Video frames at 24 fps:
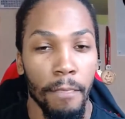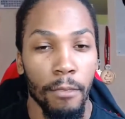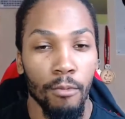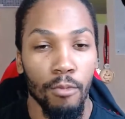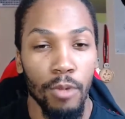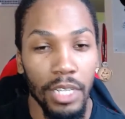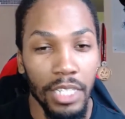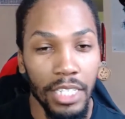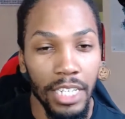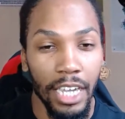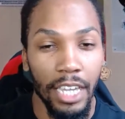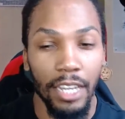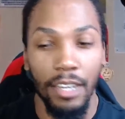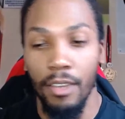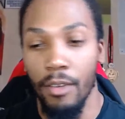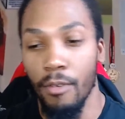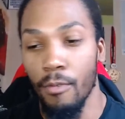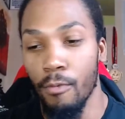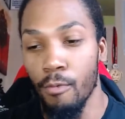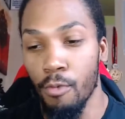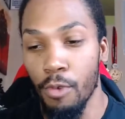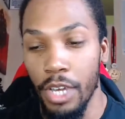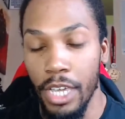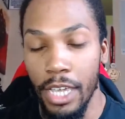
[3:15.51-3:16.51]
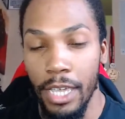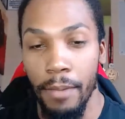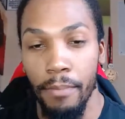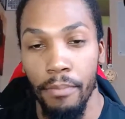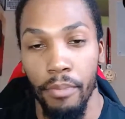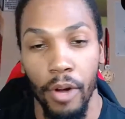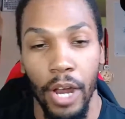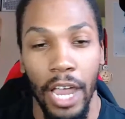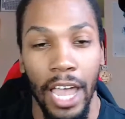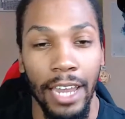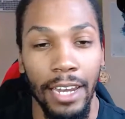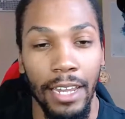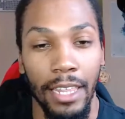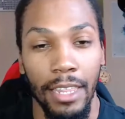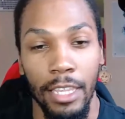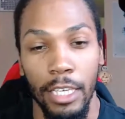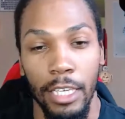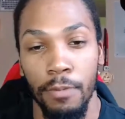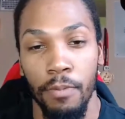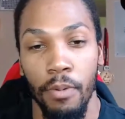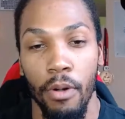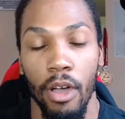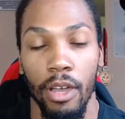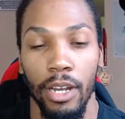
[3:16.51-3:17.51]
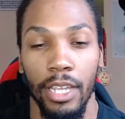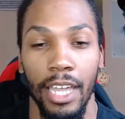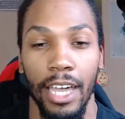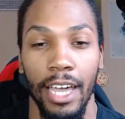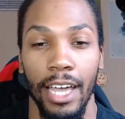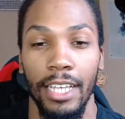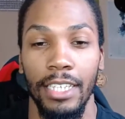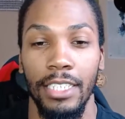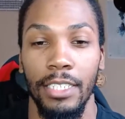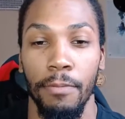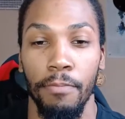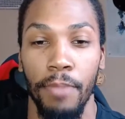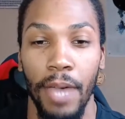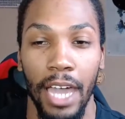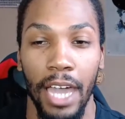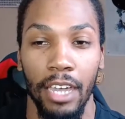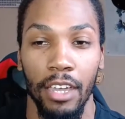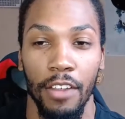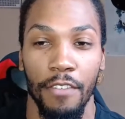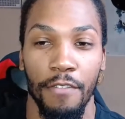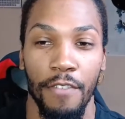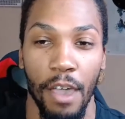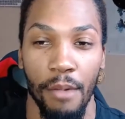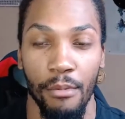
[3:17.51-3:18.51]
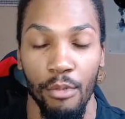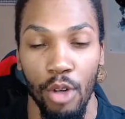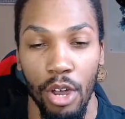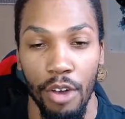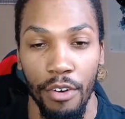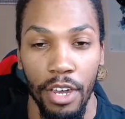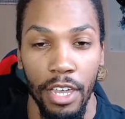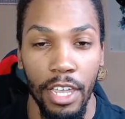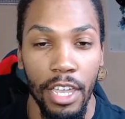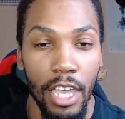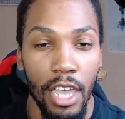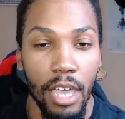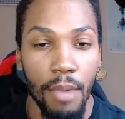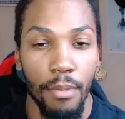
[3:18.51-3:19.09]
We did rebrand this podcast back in February.